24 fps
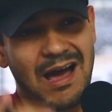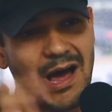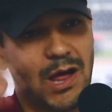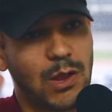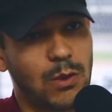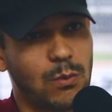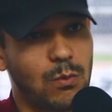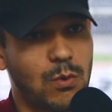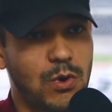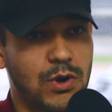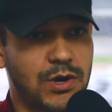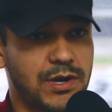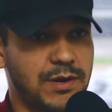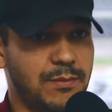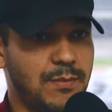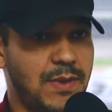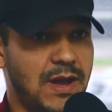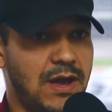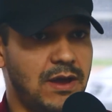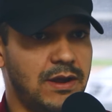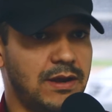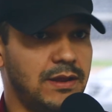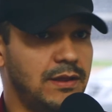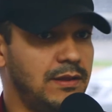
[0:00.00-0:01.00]
I'll worry
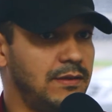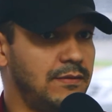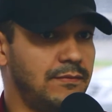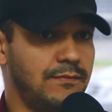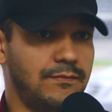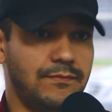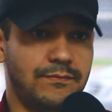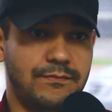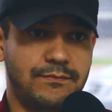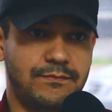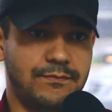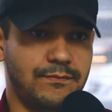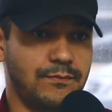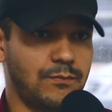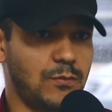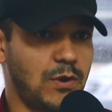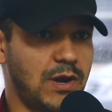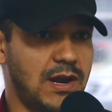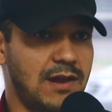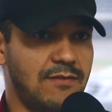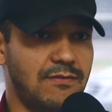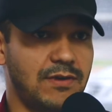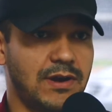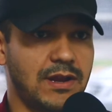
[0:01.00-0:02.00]
about it
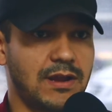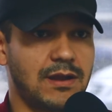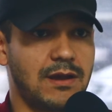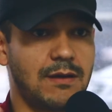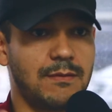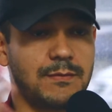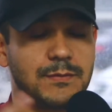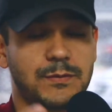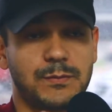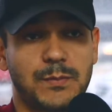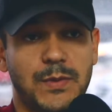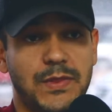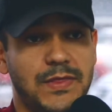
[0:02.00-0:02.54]
whenever it comes.